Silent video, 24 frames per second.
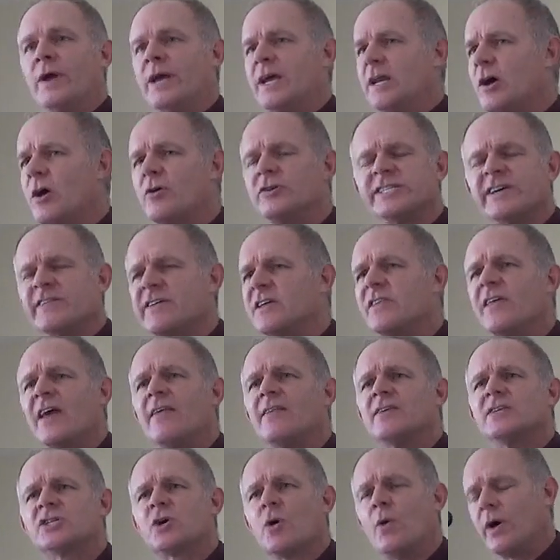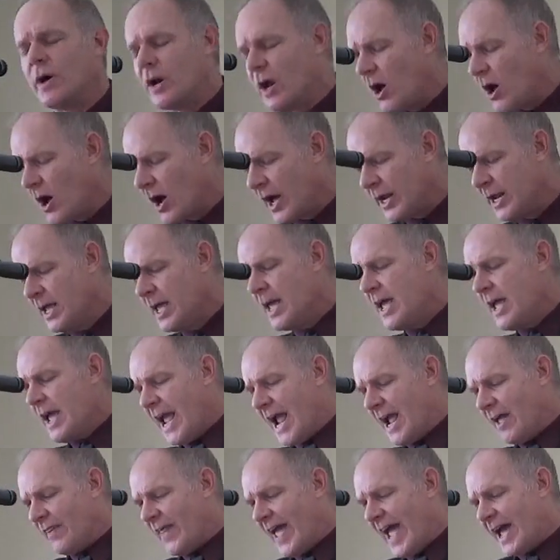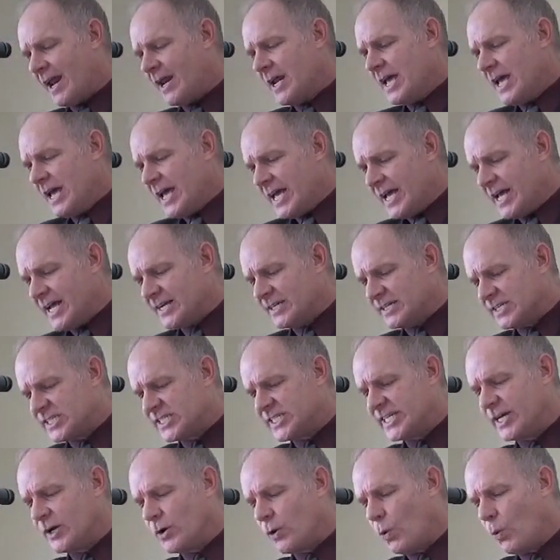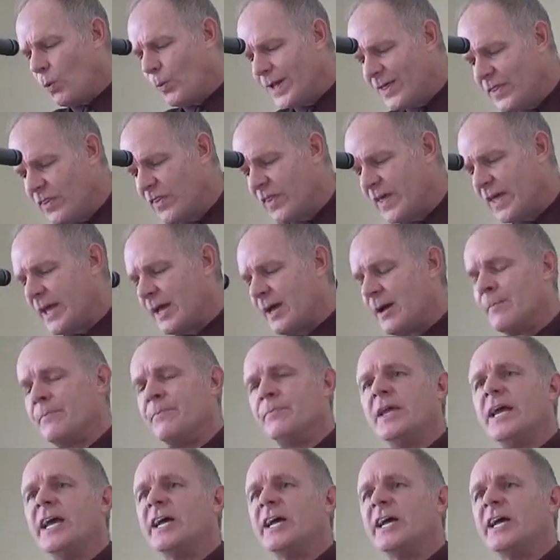He knows everything that's going on, and that He is still with them.